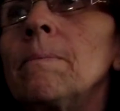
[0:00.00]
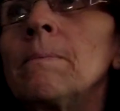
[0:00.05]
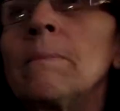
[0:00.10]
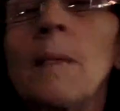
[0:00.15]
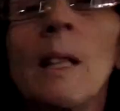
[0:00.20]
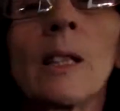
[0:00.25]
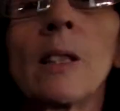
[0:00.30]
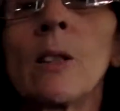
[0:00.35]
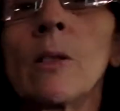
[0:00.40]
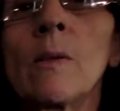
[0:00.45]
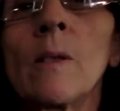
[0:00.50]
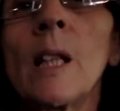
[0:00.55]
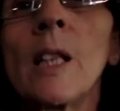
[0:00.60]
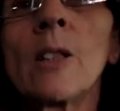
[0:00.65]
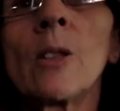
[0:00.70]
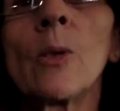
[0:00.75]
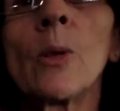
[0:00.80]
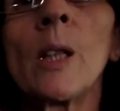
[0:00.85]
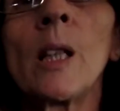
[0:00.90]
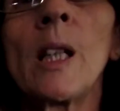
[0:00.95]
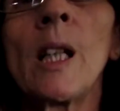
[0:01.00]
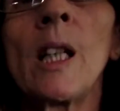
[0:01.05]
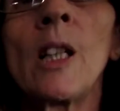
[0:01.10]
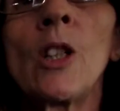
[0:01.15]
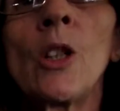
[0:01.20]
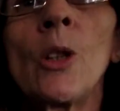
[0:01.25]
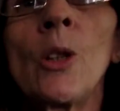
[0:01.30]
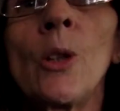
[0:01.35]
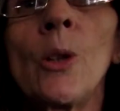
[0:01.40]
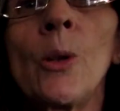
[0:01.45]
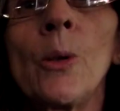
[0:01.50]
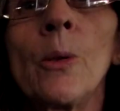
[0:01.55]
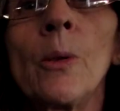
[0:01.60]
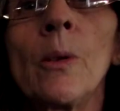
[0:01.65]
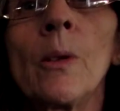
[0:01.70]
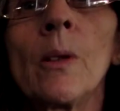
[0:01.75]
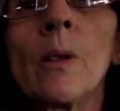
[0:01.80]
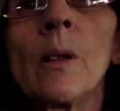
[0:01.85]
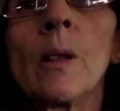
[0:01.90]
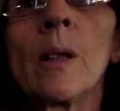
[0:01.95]
That's all you need to do.
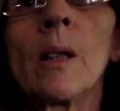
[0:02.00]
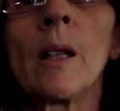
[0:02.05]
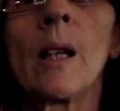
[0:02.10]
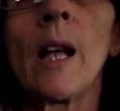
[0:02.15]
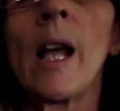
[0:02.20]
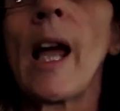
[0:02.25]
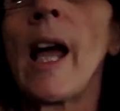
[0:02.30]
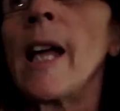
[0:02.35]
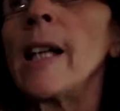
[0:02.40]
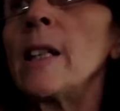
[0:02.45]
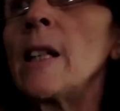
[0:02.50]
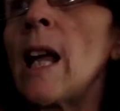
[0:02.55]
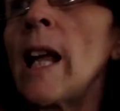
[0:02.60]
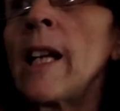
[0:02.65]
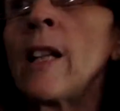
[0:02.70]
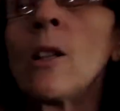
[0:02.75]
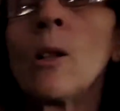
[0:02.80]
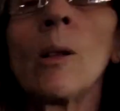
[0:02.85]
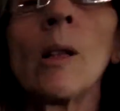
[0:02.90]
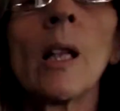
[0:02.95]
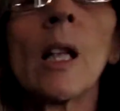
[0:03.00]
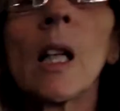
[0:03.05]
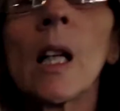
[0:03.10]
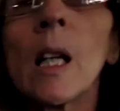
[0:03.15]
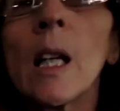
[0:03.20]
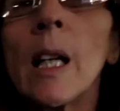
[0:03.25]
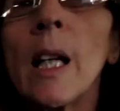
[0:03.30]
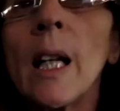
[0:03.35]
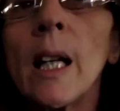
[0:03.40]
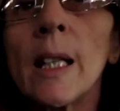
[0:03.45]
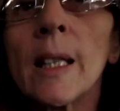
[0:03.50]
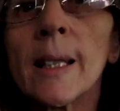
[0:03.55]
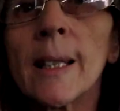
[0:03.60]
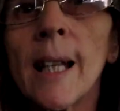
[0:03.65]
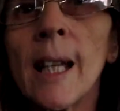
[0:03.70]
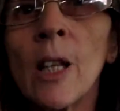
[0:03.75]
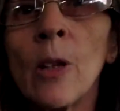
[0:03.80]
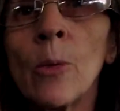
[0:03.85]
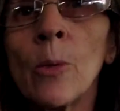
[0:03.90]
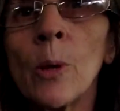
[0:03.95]
And not a clear
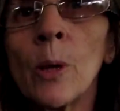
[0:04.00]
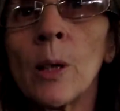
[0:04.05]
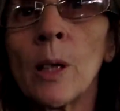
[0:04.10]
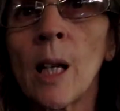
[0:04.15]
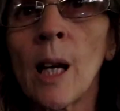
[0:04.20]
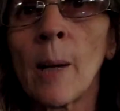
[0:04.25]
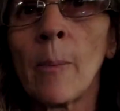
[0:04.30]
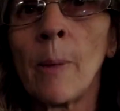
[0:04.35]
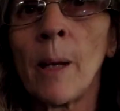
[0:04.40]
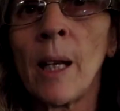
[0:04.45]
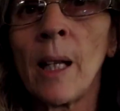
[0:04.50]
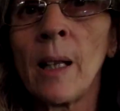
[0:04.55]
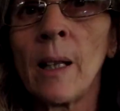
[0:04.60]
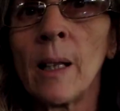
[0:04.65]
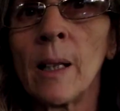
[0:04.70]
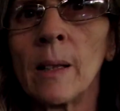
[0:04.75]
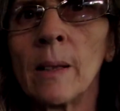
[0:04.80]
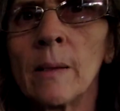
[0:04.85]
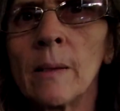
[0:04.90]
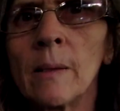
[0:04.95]
see-through tub either.